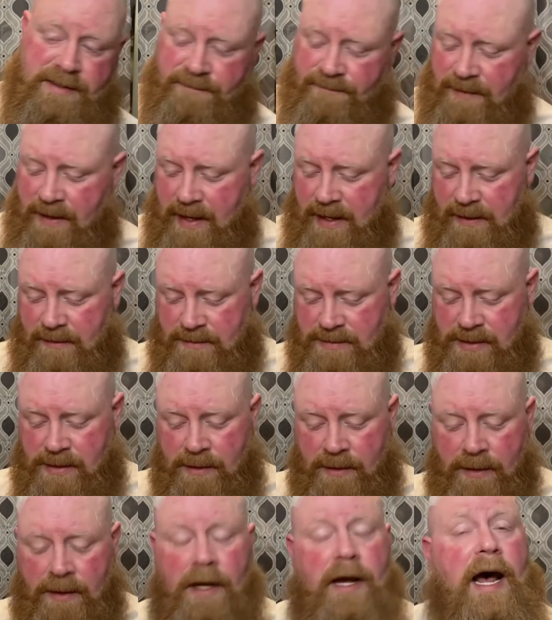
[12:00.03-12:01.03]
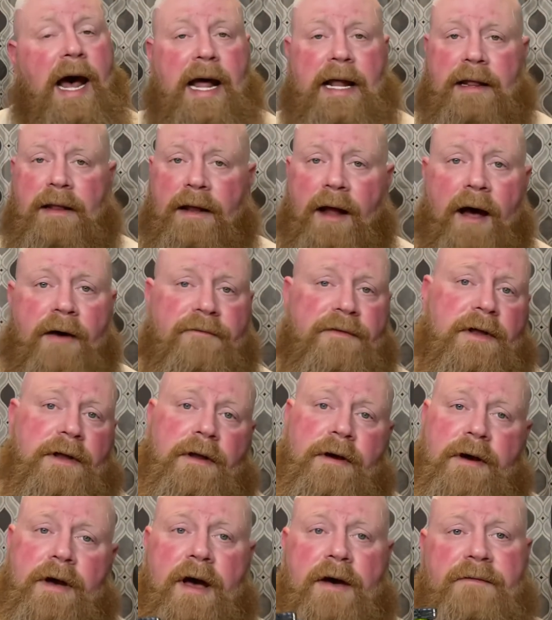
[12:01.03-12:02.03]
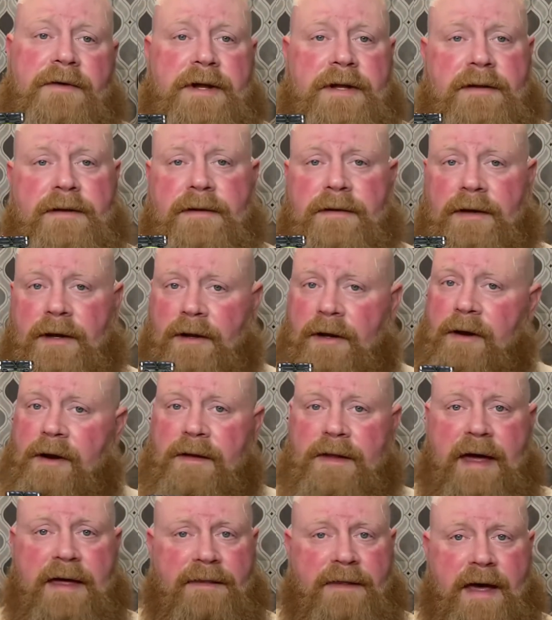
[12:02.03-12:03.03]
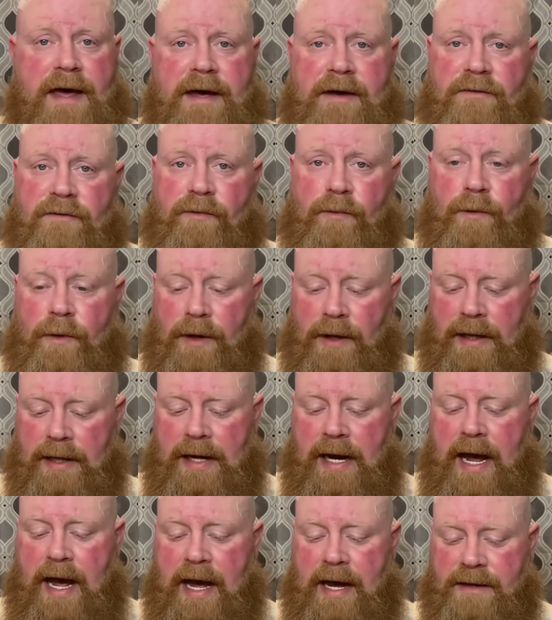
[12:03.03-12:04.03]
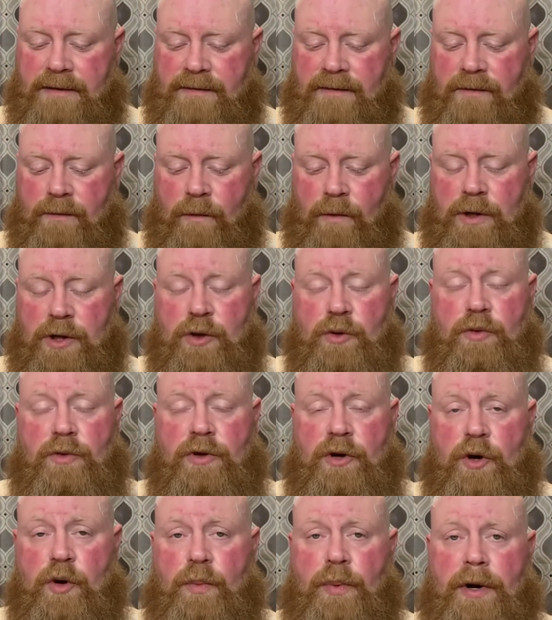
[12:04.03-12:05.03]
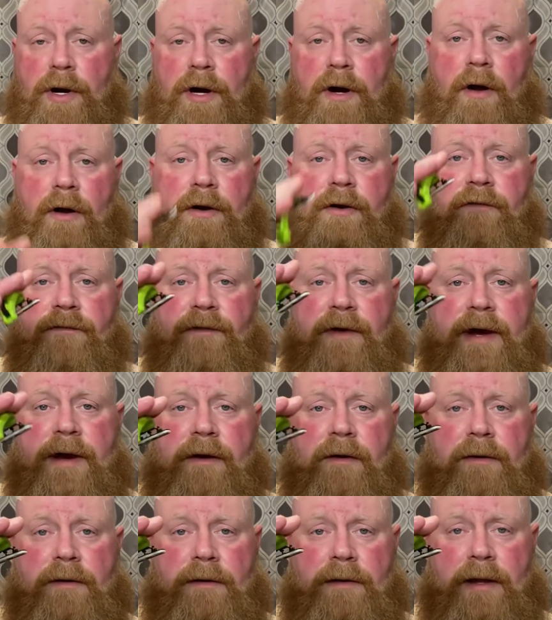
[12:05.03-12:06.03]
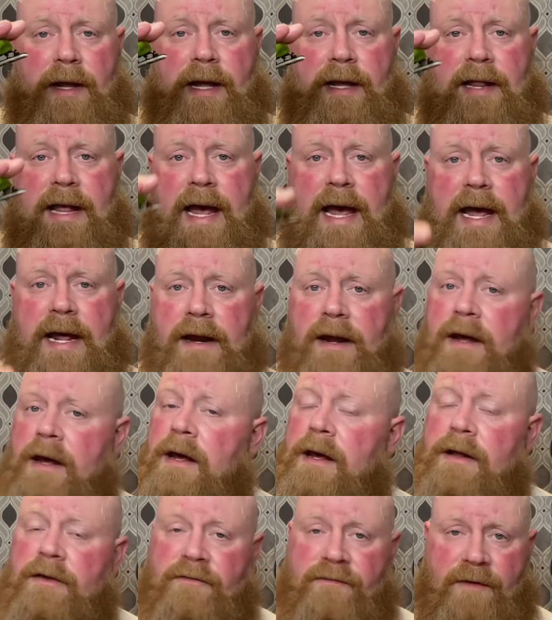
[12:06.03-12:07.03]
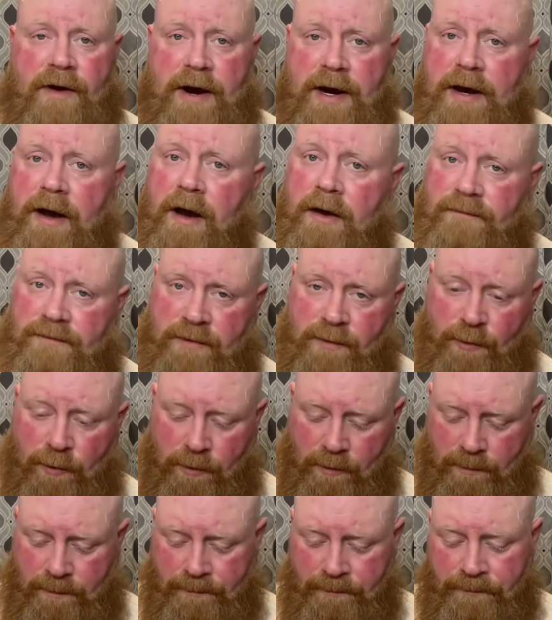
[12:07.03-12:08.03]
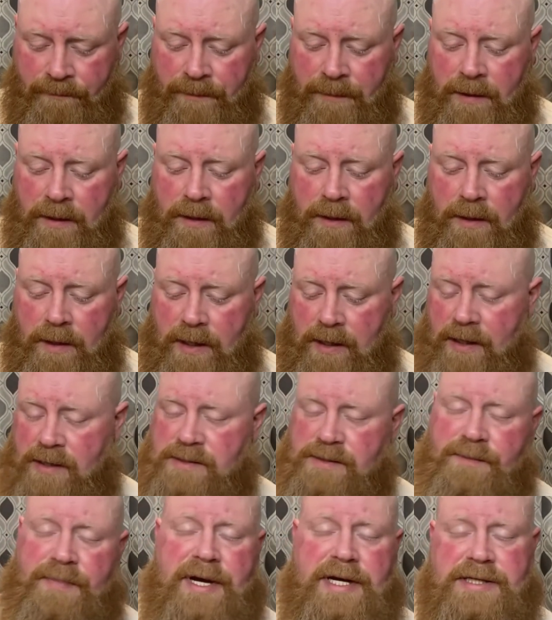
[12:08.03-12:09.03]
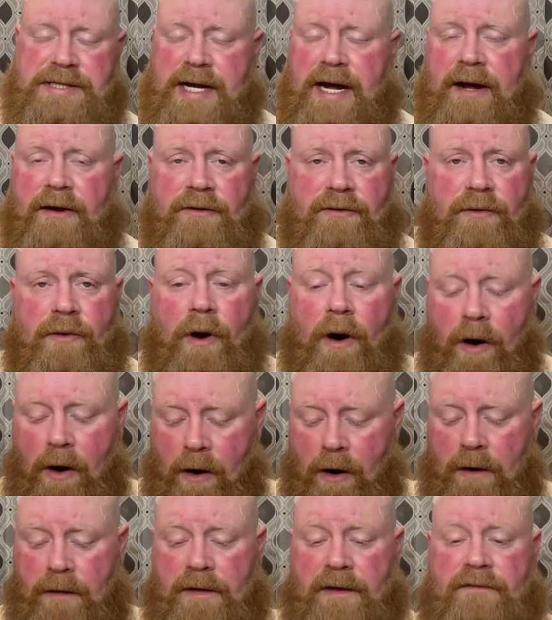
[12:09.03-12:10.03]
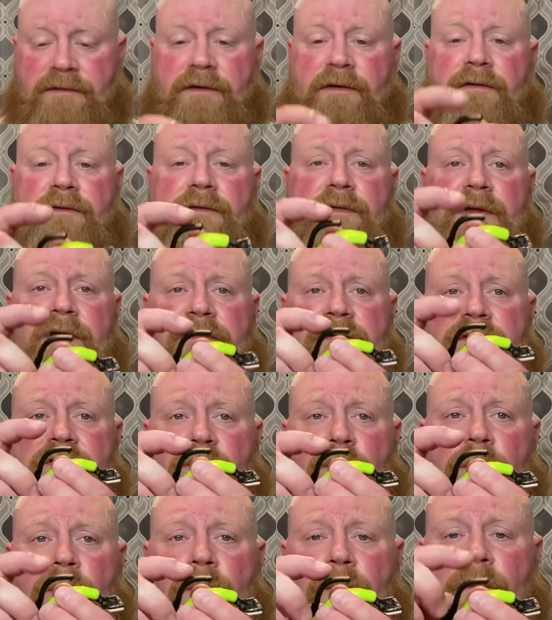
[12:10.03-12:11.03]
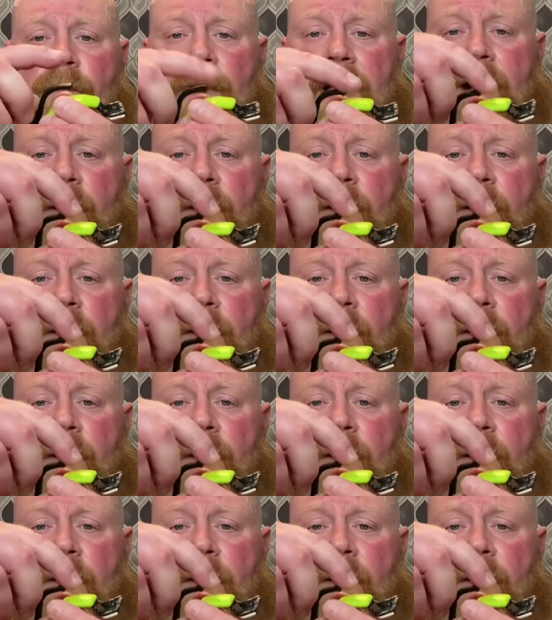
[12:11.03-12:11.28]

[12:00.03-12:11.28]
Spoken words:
things. I love the look of it. The look of that thing is really nice. When you do put it on your finger like that, it's very comfortable. It doesn't pinch down too hard. This is like